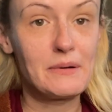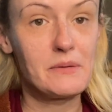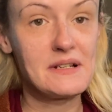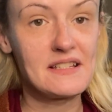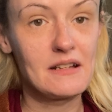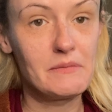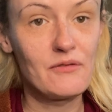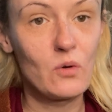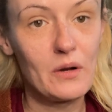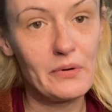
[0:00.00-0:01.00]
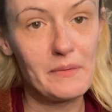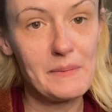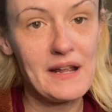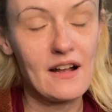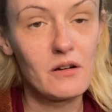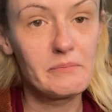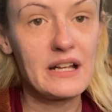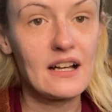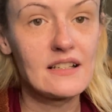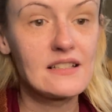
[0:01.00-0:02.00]
out of my skin before I put on my makeup
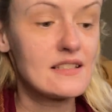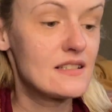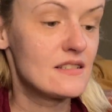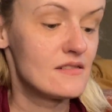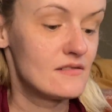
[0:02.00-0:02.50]
because